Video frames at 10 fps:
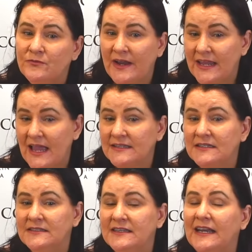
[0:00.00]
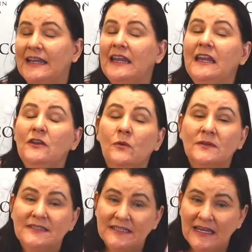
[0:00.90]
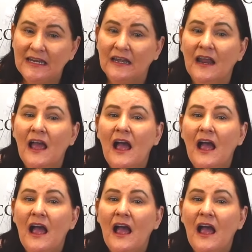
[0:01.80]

fatty acids that are in your skin